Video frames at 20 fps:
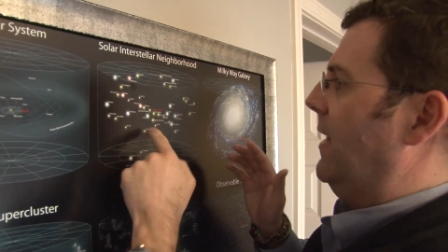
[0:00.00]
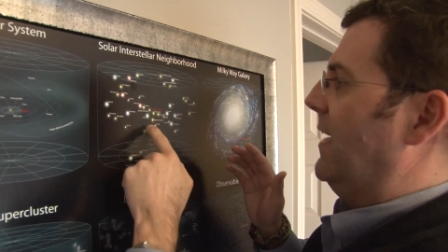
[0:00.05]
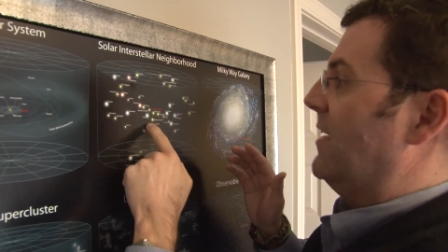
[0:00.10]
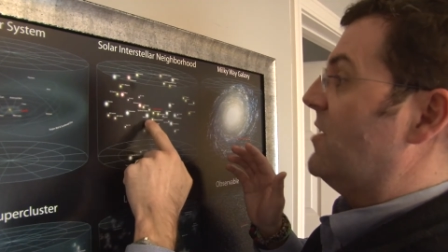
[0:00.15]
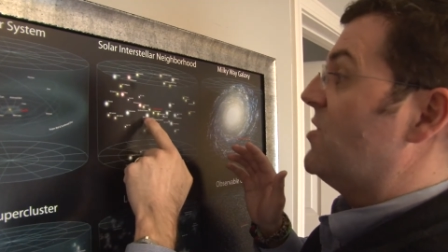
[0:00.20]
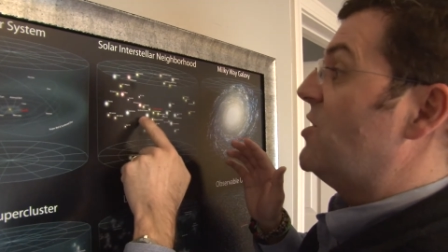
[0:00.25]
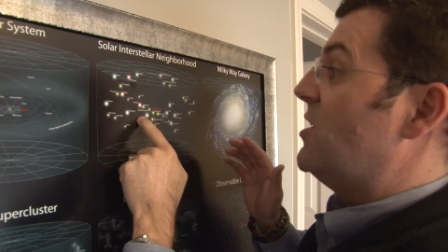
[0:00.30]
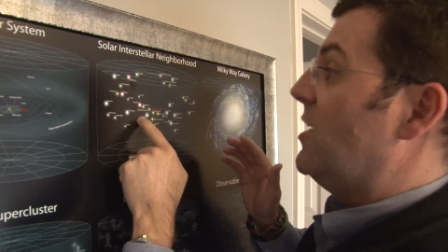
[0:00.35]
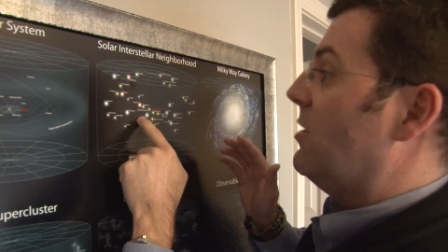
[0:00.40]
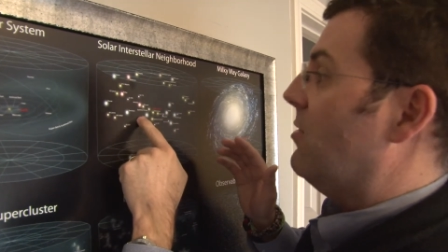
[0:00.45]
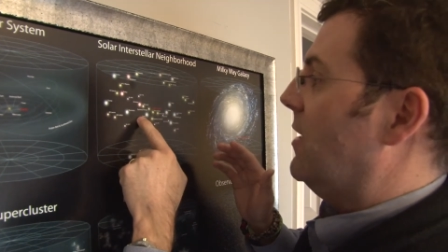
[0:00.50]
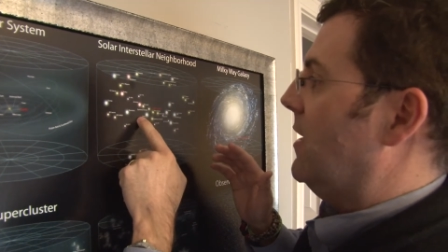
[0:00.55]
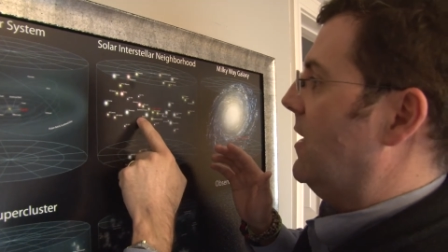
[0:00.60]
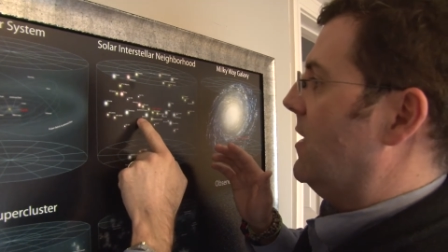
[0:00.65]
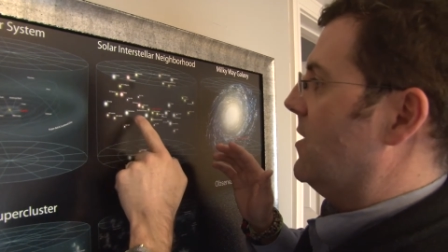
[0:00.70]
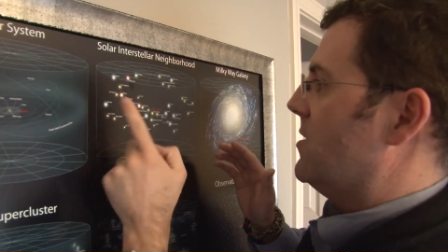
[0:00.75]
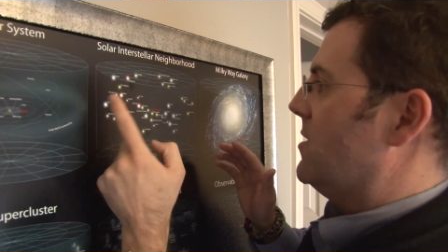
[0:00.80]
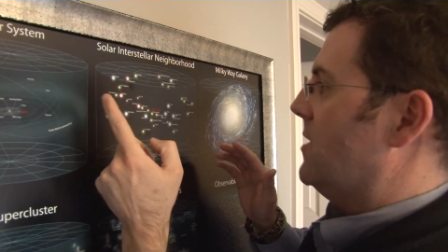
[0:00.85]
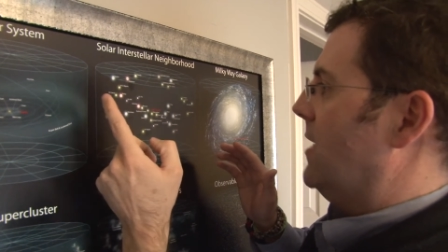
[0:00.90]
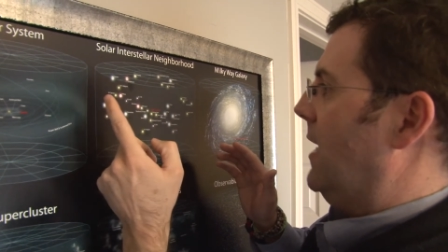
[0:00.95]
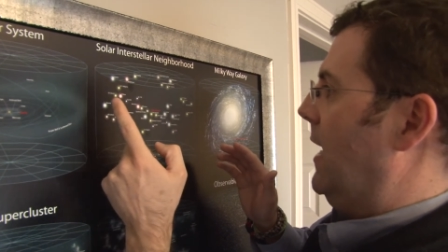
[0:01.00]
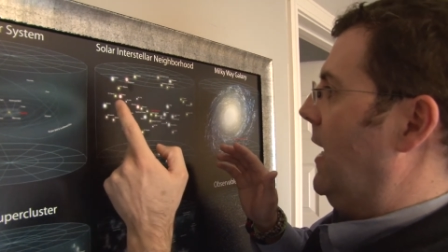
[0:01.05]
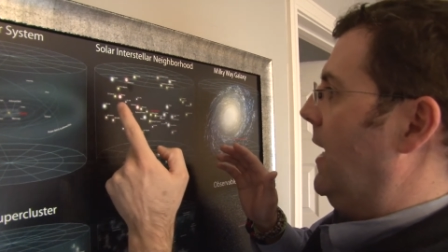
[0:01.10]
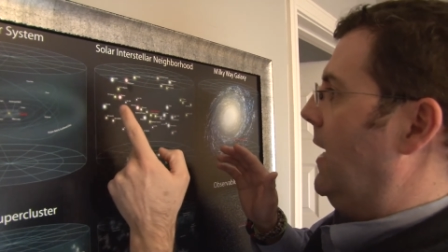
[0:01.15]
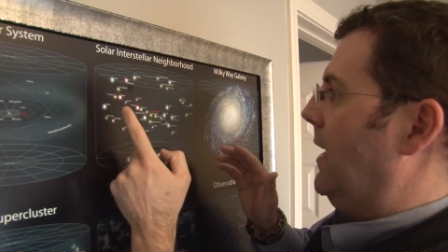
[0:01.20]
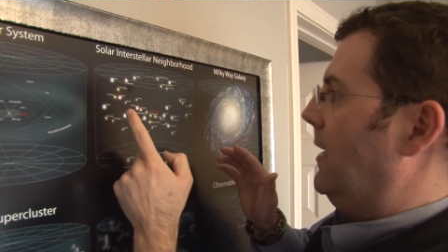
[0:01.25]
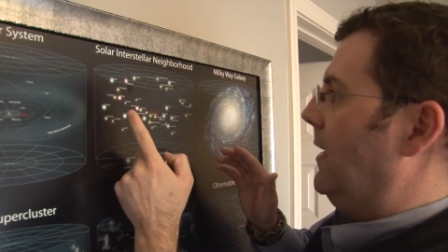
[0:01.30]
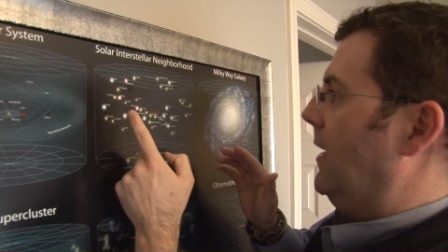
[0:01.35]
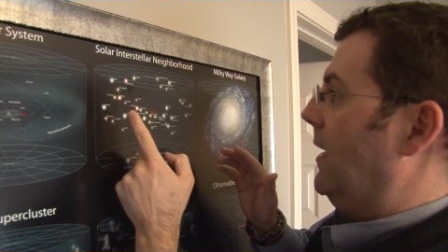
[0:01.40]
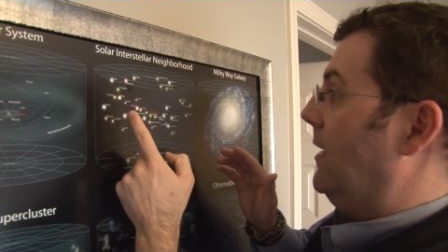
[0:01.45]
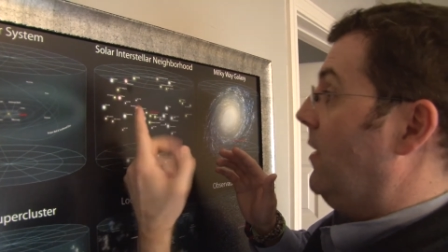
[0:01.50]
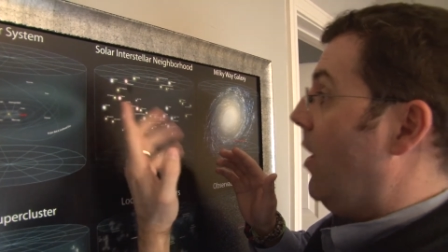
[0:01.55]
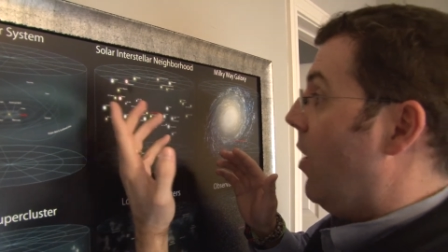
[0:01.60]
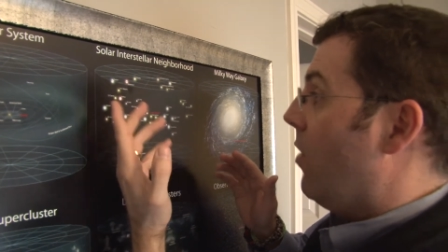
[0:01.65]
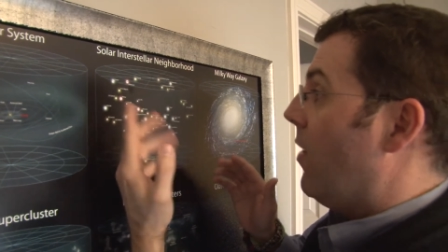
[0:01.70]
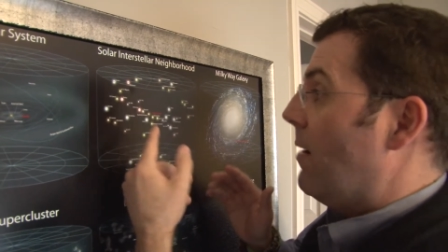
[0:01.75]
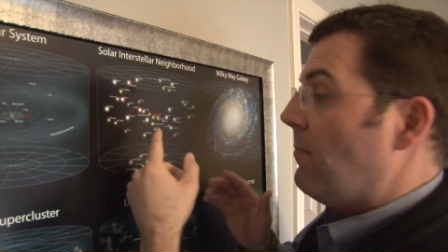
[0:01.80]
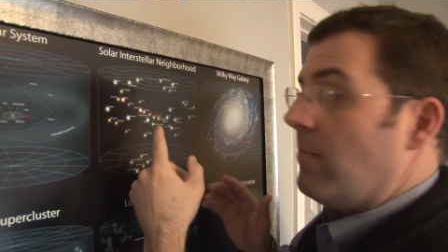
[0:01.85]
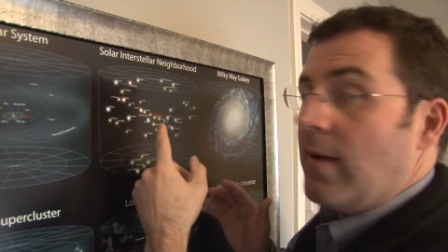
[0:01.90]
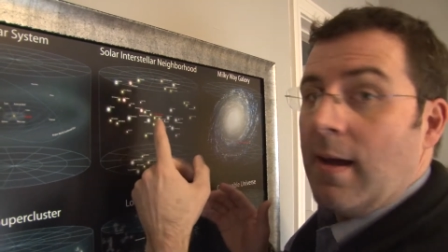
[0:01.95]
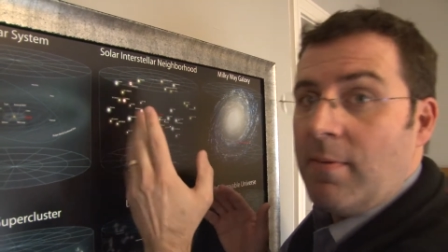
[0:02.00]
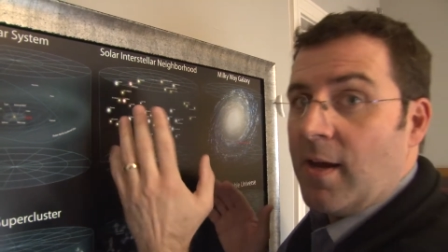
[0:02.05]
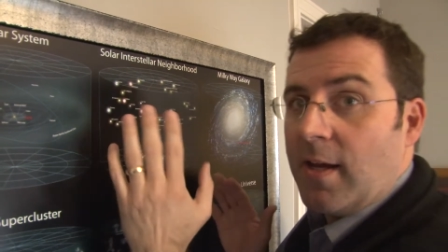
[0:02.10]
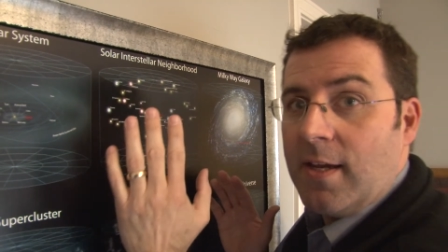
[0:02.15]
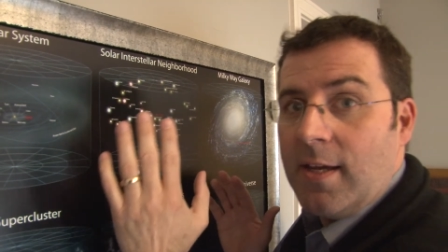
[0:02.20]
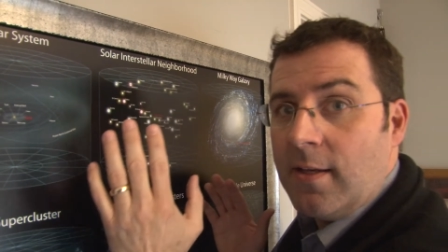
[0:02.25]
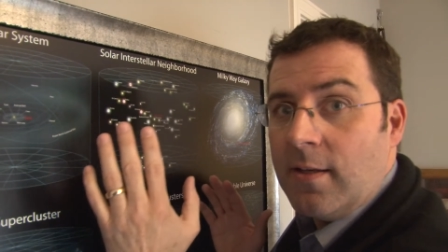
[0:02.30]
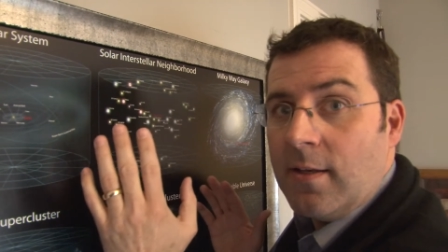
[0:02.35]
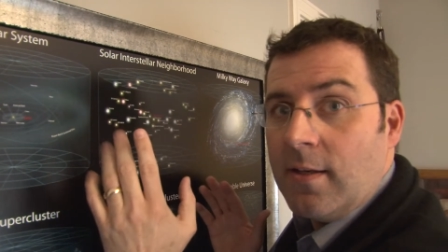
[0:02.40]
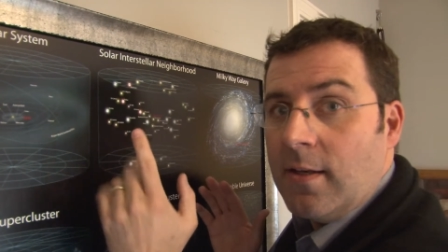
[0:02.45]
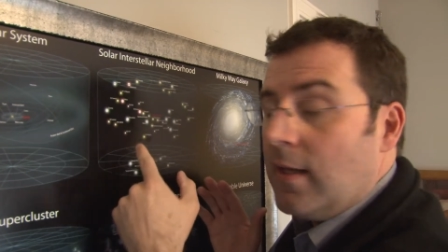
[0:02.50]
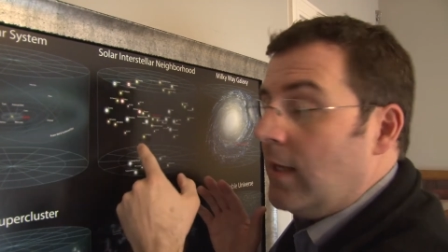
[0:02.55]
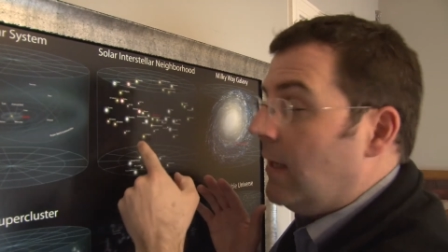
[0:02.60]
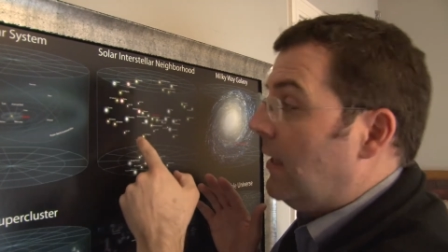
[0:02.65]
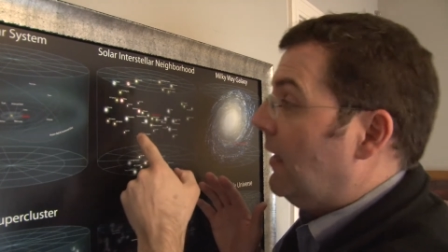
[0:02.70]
like Sirius, and uh, no, I'm I'm not kidding